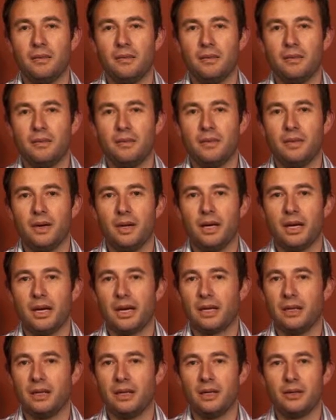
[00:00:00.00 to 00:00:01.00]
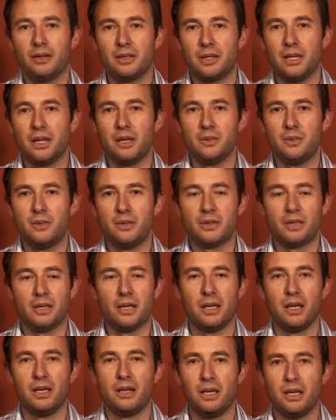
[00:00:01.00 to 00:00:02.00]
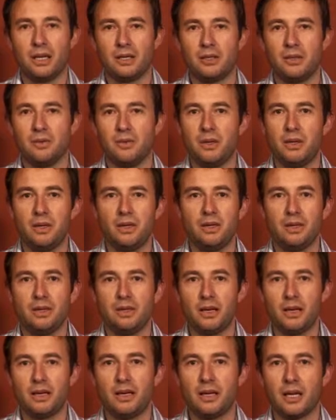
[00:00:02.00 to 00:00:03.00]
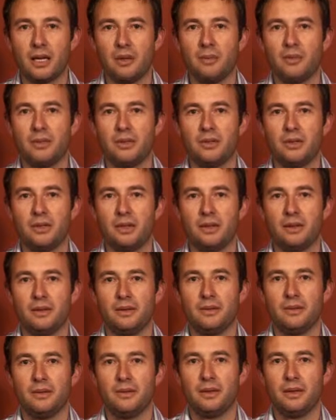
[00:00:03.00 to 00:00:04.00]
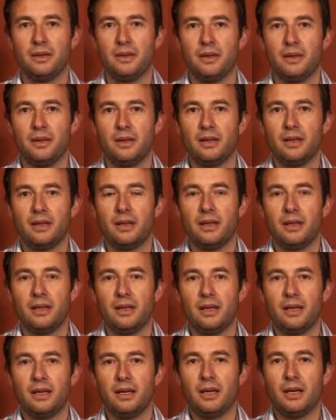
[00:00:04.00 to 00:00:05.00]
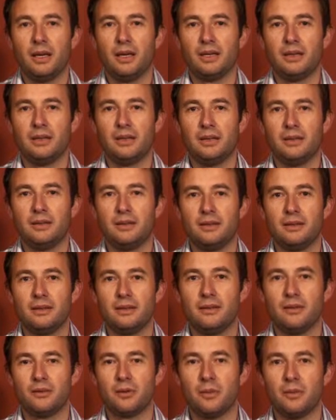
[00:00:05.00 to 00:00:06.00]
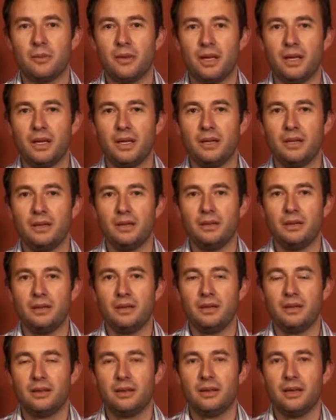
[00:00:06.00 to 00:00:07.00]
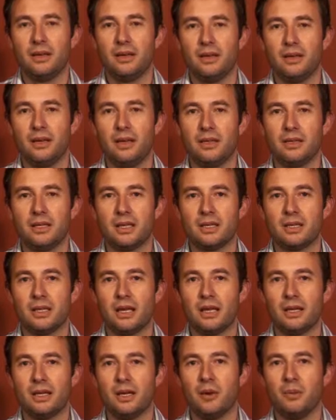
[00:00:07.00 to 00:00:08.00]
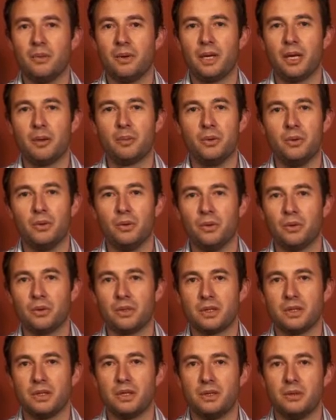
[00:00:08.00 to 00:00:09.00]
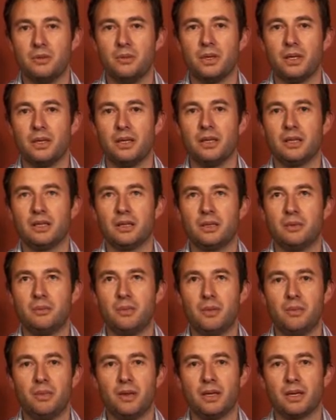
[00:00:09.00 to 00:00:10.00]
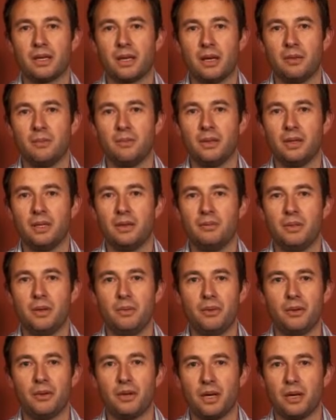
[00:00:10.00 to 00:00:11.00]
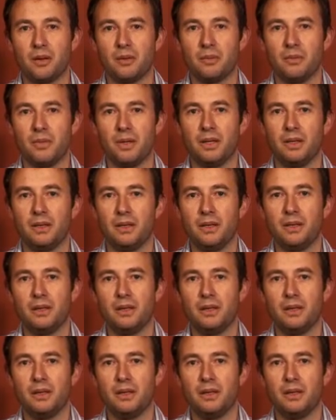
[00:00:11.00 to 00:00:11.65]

I had no stab wounds, the lady next to me, nothing happened to her. And from there, it just had opened up doors to witness to people in the company, people around